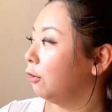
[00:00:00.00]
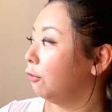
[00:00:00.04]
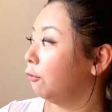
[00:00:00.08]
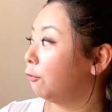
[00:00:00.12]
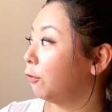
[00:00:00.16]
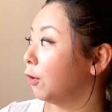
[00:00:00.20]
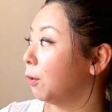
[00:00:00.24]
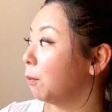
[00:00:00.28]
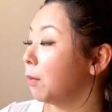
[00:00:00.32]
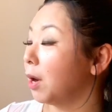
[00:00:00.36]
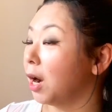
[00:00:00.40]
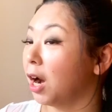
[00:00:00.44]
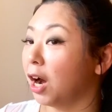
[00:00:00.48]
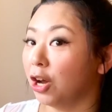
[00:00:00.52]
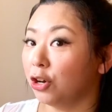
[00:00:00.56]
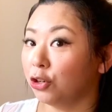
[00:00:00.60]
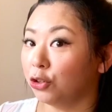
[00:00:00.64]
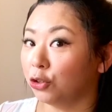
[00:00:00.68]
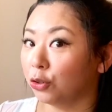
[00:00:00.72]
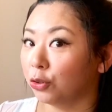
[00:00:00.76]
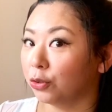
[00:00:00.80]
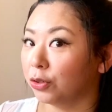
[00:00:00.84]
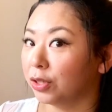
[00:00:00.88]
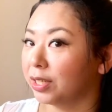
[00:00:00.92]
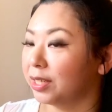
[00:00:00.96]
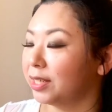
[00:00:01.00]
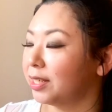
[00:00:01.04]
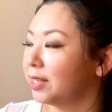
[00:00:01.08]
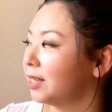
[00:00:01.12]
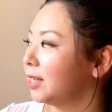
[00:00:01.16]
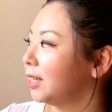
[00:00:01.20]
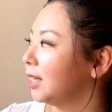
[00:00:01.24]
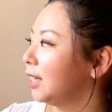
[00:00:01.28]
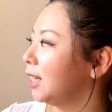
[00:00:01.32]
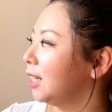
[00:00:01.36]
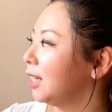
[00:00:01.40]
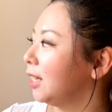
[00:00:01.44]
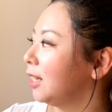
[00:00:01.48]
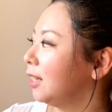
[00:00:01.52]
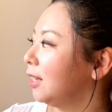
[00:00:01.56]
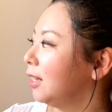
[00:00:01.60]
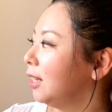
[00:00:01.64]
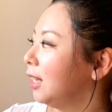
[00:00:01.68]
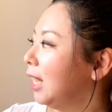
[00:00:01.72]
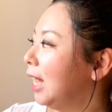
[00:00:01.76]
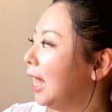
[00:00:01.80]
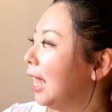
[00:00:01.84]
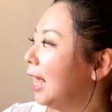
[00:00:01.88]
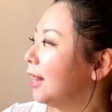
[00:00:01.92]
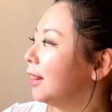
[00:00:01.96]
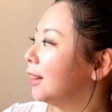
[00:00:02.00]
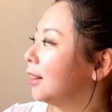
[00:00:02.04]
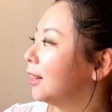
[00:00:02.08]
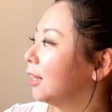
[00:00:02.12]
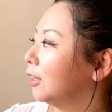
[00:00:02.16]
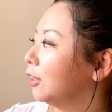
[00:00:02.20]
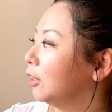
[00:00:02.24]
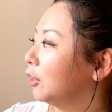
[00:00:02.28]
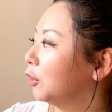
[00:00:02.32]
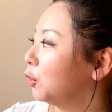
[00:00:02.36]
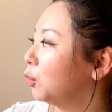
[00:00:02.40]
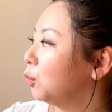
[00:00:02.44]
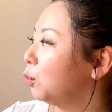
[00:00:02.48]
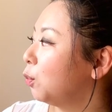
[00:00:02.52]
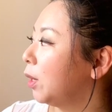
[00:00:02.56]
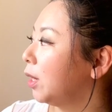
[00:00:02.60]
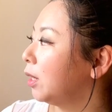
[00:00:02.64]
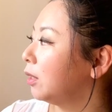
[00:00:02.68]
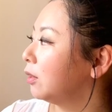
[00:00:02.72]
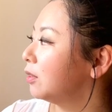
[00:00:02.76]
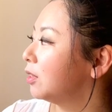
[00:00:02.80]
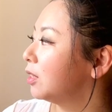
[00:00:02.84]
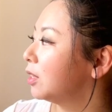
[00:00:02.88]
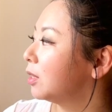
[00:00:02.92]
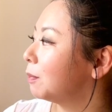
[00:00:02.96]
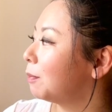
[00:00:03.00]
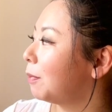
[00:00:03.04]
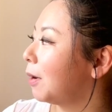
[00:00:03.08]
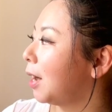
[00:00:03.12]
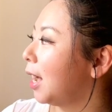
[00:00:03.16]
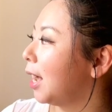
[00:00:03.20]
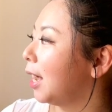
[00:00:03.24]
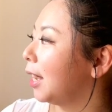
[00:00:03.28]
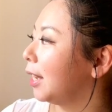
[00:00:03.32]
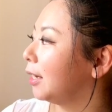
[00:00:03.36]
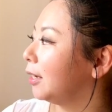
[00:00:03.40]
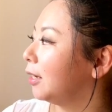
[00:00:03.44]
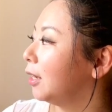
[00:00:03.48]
From under the sea, the little whale spied